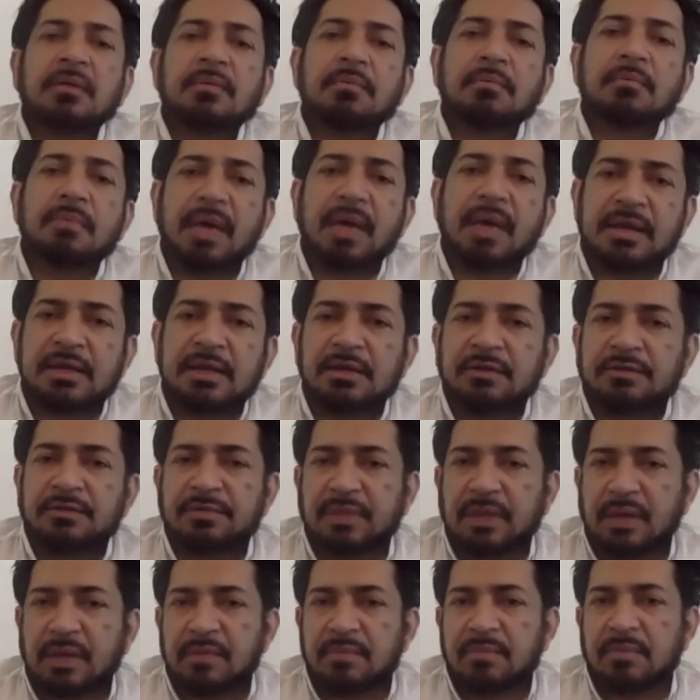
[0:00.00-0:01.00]
Many of
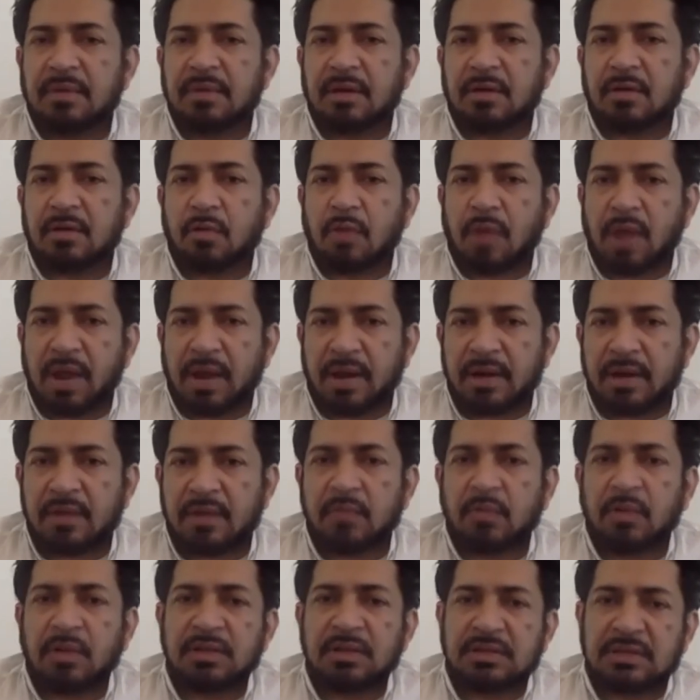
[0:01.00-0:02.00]
them
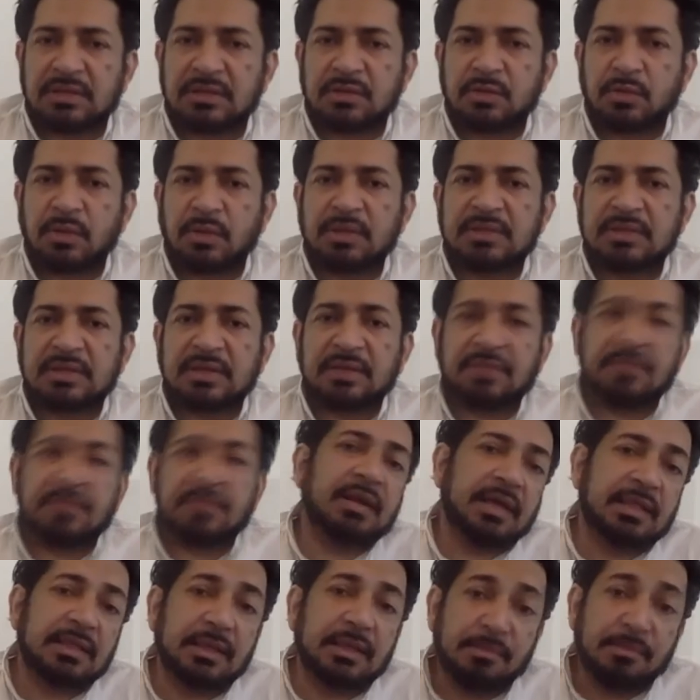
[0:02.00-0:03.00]
acquired
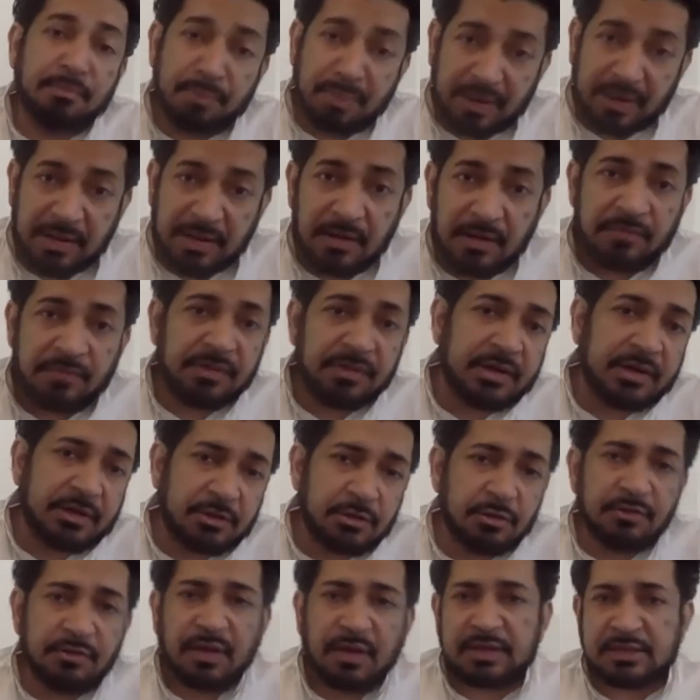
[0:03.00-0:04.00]
1617 in the middle of their
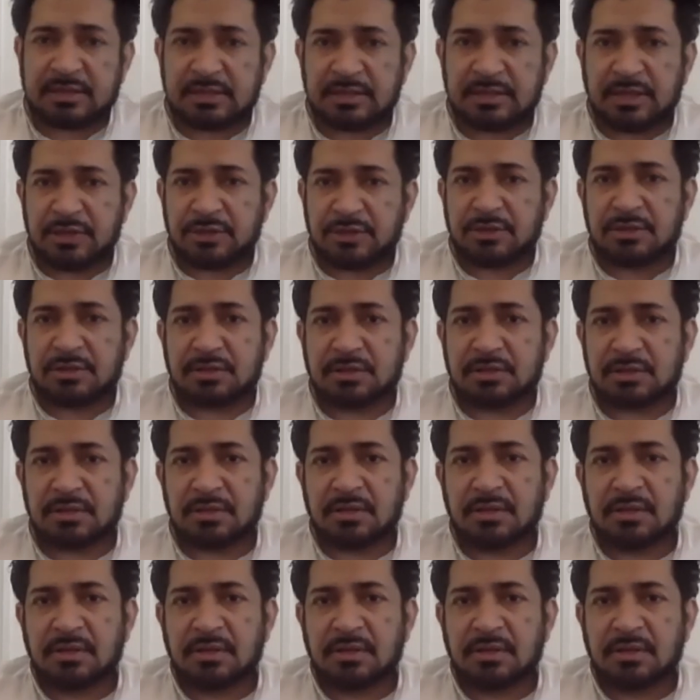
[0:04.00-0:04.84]
2 vaccinations.